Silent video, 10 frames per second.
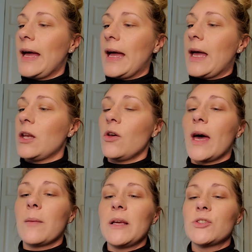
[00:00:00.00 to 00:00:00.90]
you got
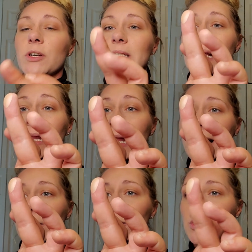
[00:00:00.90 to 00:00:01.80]
to make sure it's a
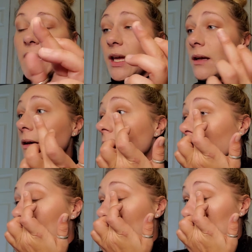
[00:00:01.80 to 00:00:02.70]
lighter shade.
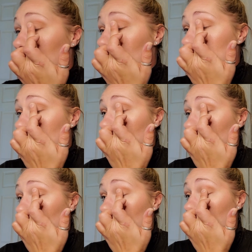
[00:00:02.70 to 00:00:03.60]
And then you just
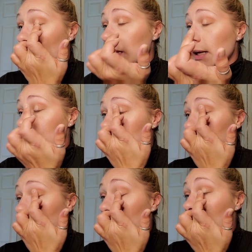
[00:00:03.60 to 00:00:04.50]
run it down the
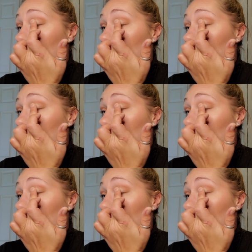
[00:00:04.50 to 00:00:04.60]
middle.